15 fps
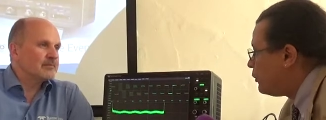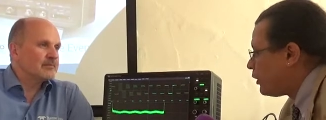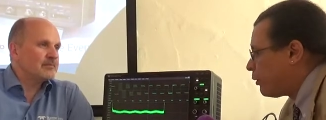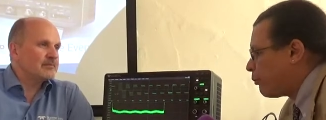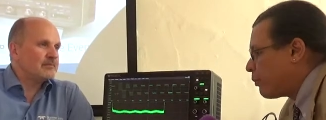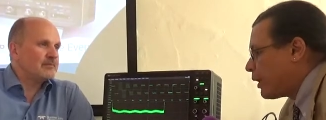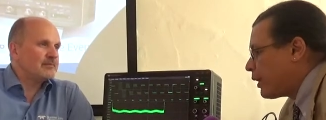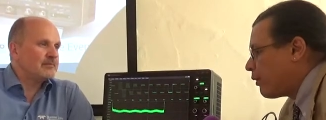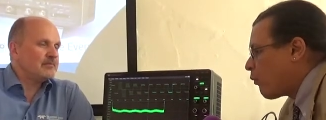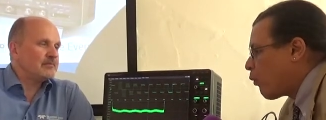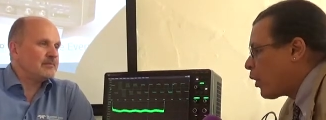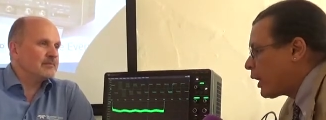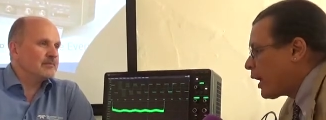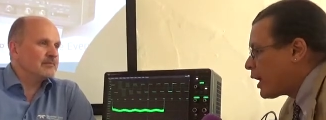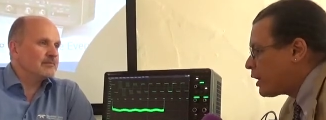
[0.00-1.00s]
Speaker 1: it, but
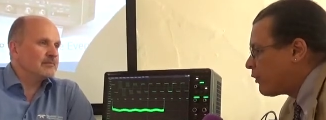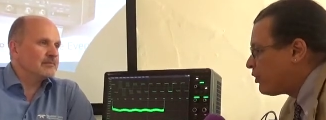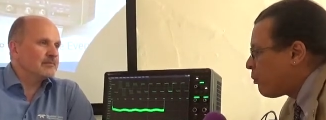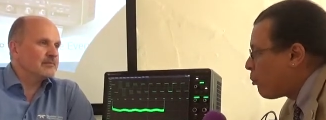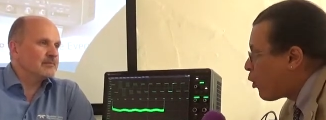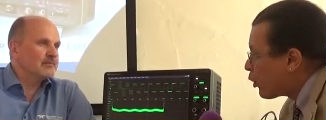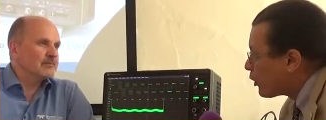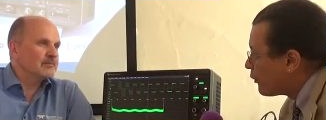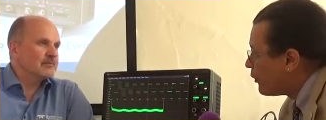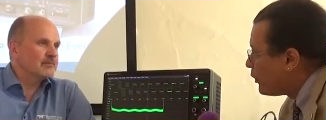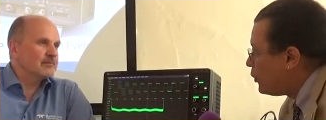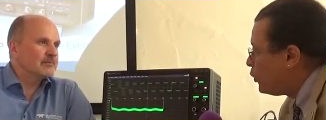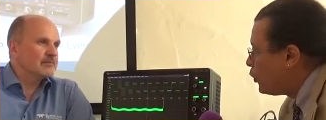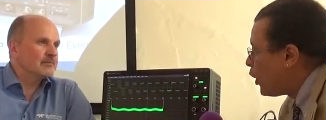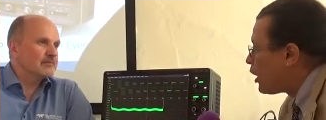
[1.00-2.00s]
what kind of support do
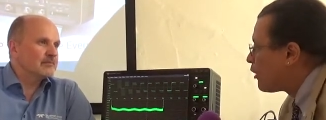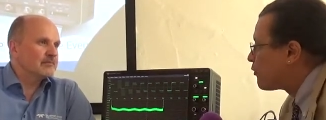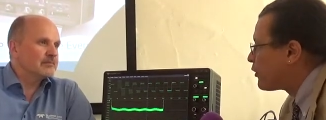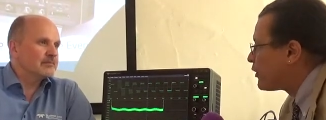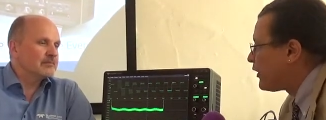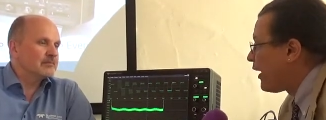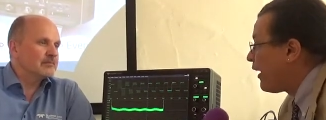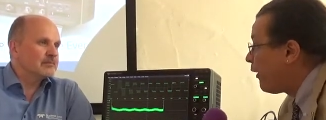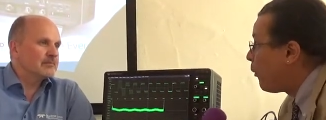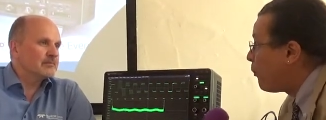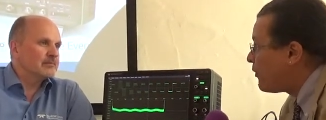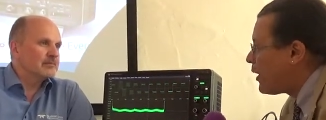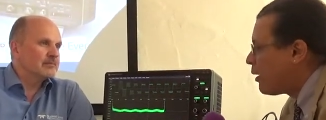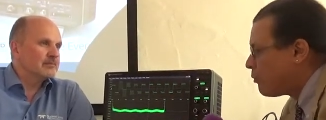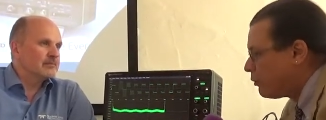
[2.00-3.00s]
you offer to help
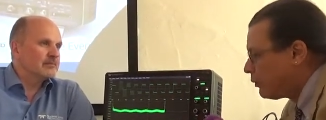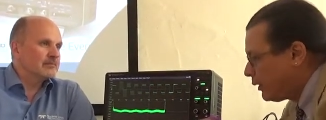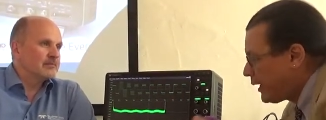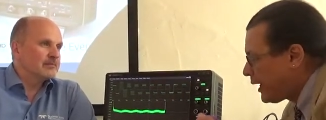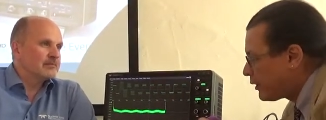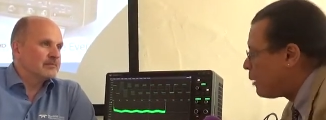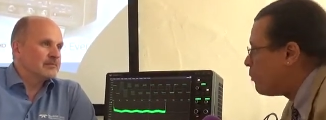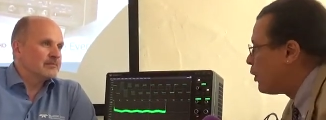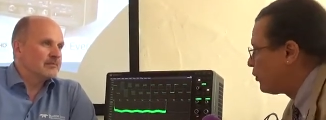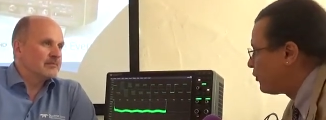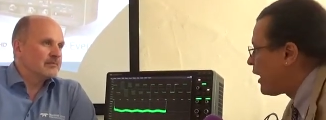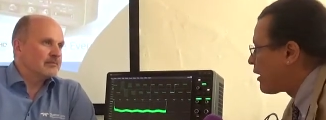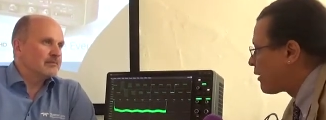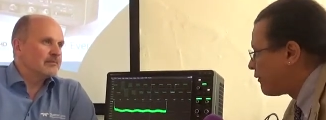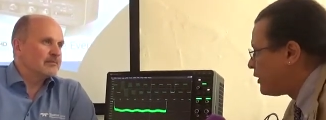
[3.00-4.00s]
them get the most
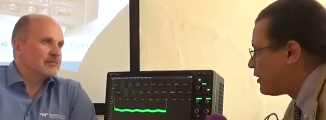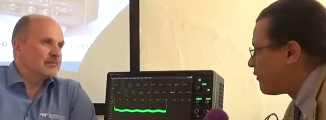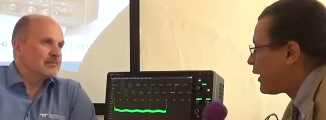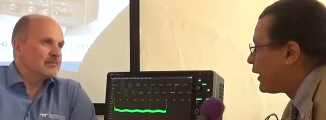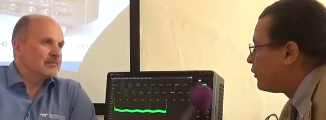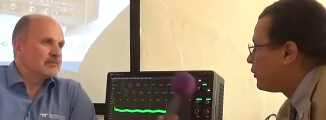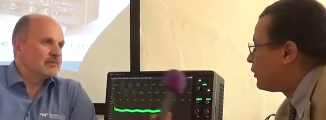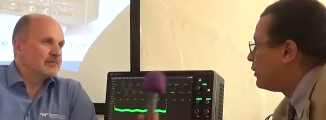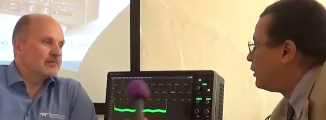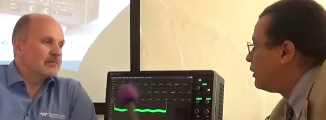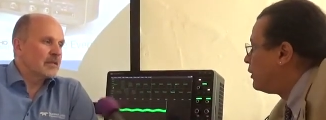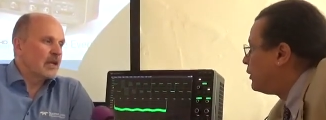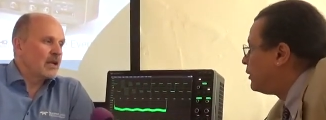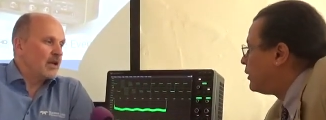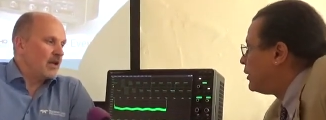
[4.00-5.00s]
out of the device?
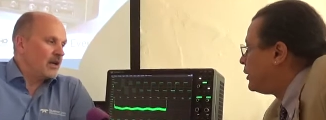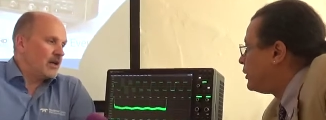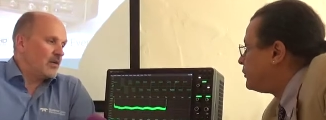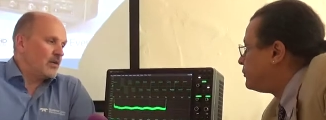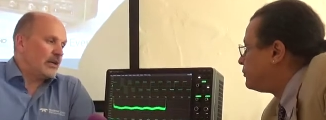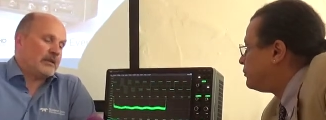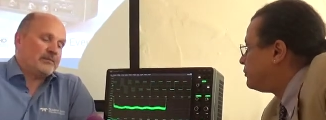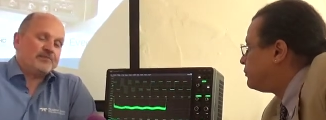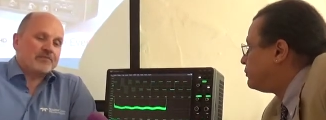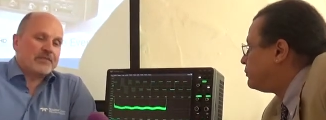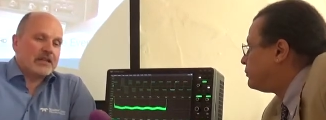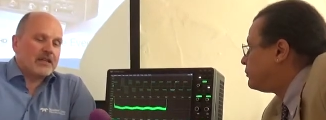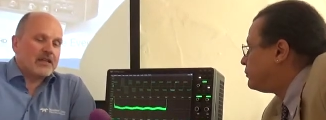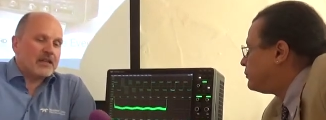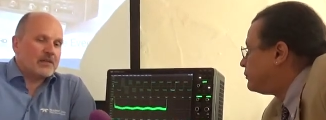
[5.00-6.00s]
Speaker 2: Well,
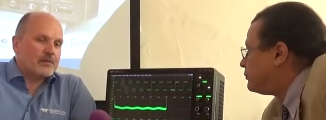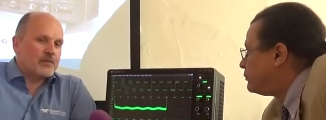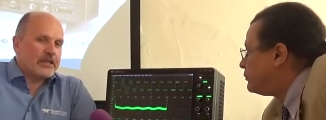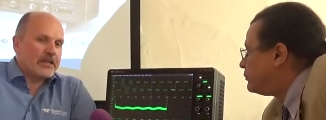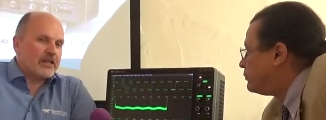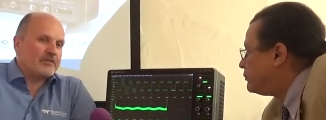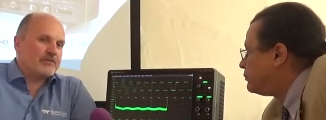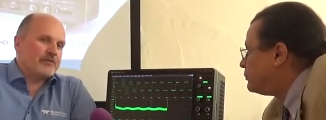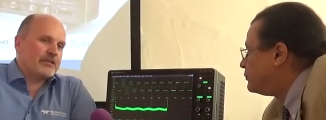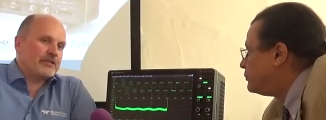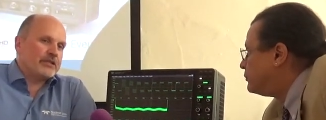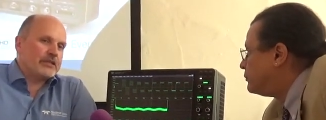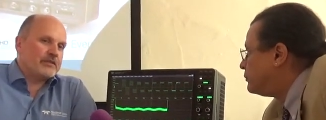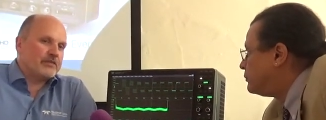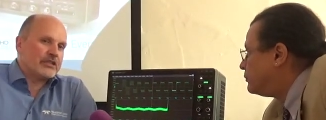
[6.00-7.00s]
uh, we have
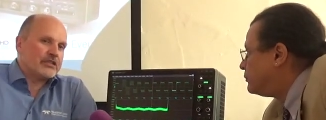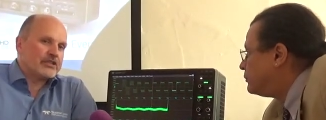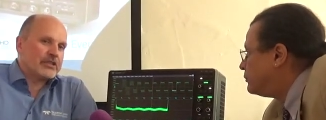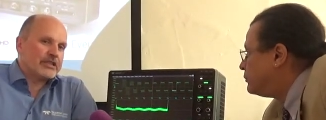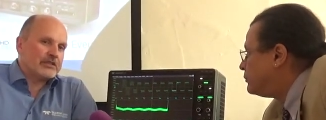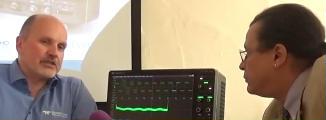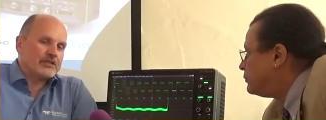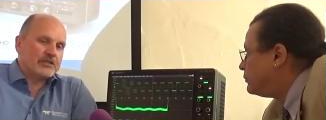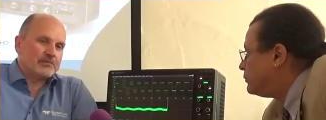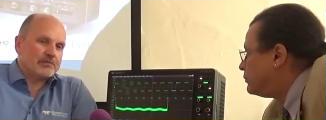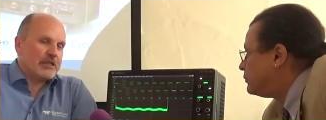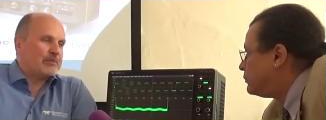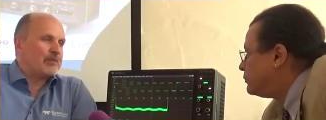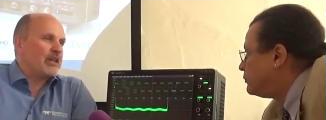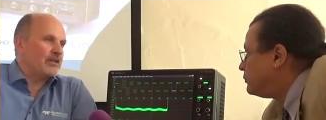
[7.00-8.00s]
very very skilled
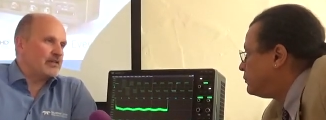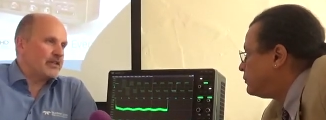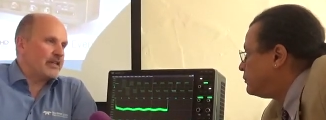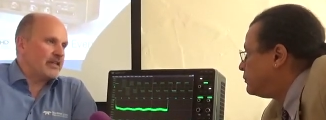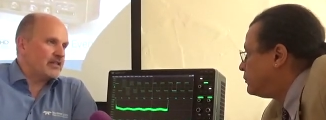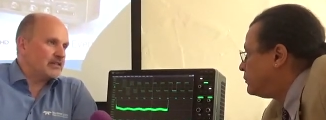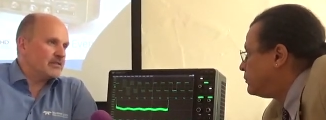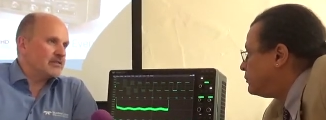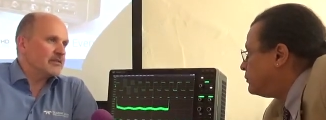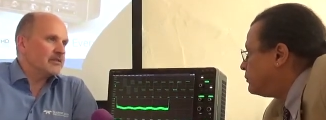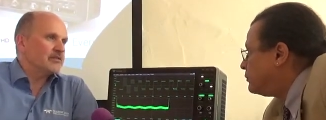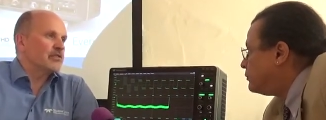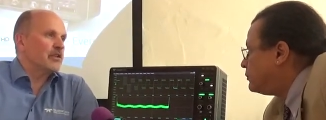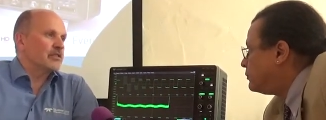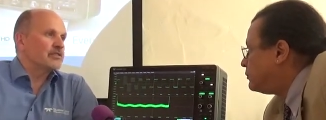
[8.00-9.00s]
people out there to
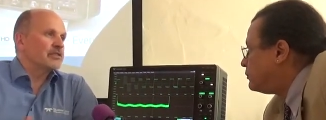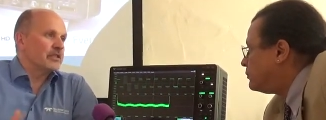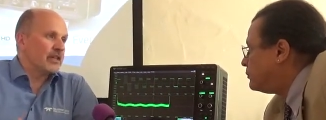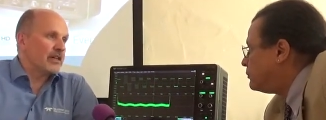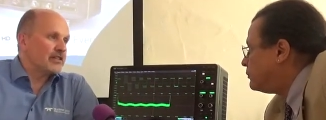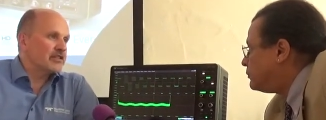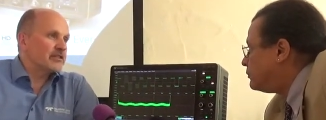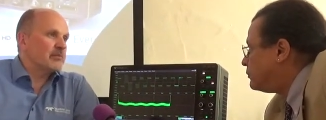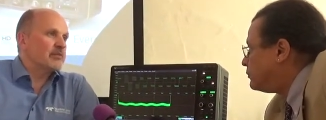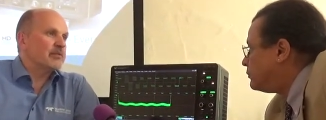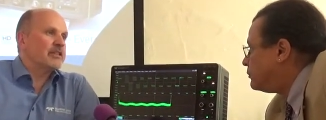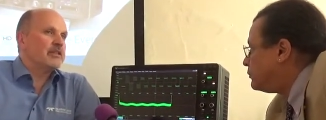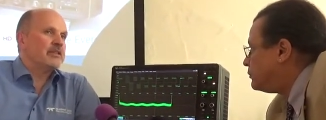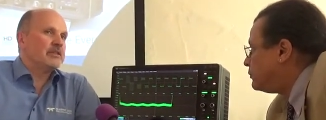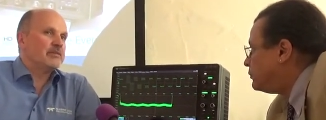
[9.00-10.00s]
talk to the customer when
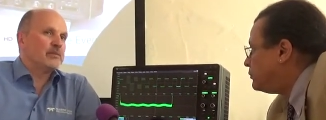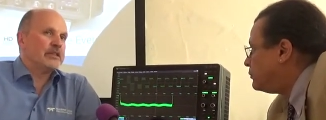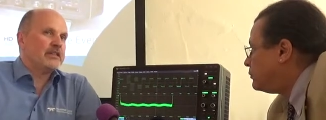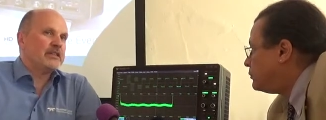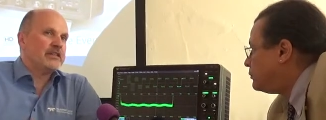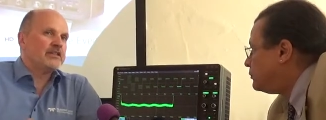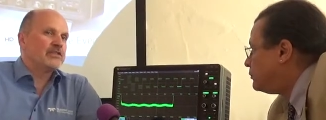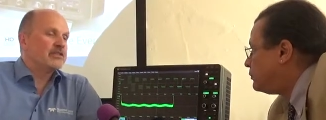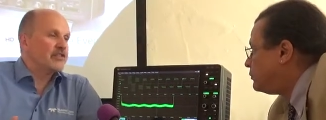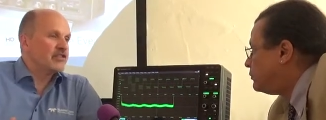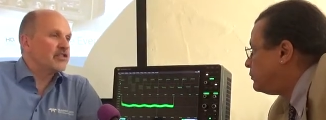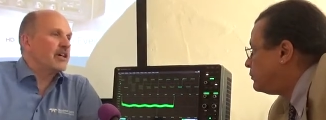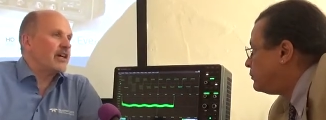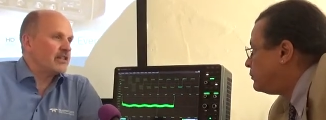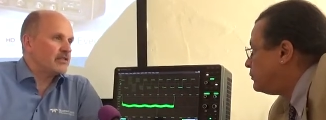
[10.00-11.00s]
he when he needs to
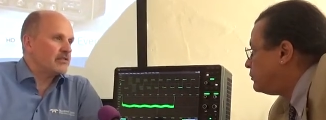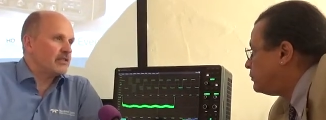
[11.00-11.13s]
decide on